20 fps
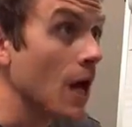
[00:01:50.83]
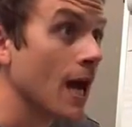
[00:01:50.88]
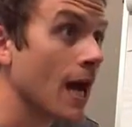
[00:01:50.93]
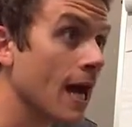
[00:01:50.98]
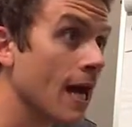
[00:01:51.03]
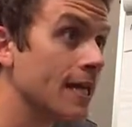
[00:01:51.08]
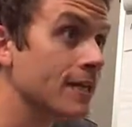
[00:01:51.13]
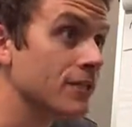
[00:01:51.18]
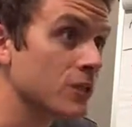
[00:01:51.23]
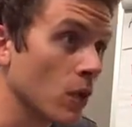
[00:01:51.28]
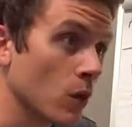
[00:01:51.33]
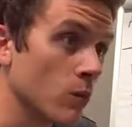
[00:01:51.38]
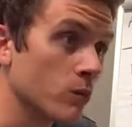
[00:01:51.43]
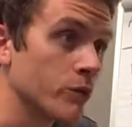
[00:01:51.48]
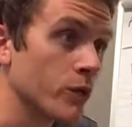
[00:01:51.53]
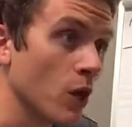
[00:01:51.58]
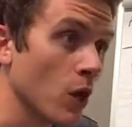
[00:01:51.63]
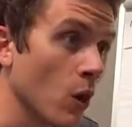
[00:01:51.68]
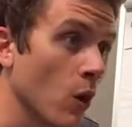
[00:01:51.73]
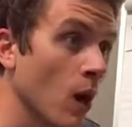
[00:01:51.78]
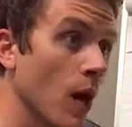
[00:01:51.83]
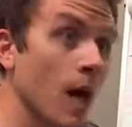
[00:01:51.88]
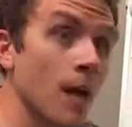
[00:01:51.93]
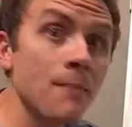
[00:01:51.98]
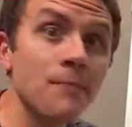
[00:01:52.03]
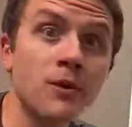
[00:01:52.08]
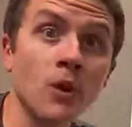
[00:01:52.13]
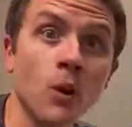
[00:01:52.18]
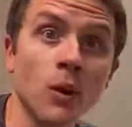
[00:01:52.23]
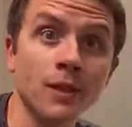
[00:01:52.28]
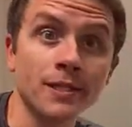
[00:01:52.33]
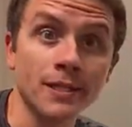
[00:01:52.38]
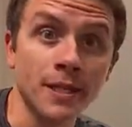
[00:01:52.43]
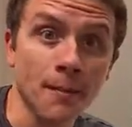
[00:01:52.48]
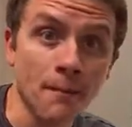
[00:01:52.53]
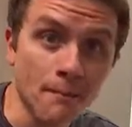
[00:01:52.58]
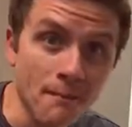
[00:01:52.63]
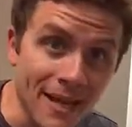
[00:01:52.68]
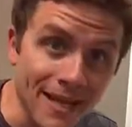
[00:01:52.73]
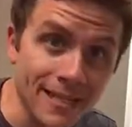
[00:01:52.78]
I don't know. I'm going
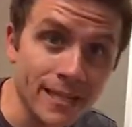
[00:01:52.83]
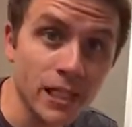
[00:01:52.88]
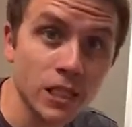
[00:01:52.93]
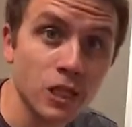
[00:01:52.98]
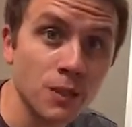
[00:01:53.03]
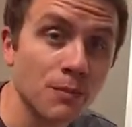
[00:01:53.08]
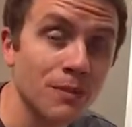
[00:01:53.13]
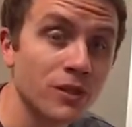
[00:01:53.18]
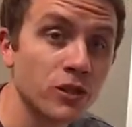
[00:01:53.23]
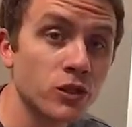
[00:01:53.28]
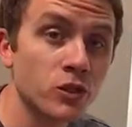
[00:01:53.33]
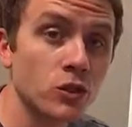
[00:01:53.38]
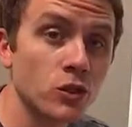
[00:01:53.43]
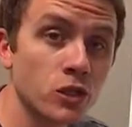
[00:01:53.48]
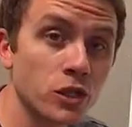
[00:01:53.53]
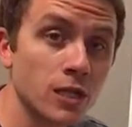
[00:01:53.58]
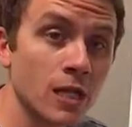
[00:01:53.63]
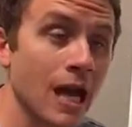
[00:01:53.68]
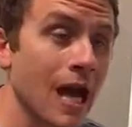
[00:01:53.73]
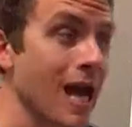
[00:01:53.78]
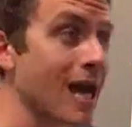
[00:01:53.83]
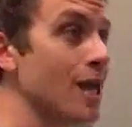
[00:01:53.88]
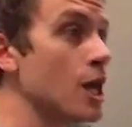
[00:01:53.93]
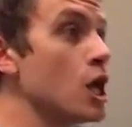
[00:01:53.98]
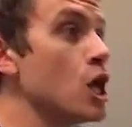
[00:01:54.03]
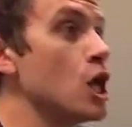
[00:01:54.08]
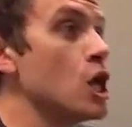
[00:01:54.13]
to message Mr. Scott.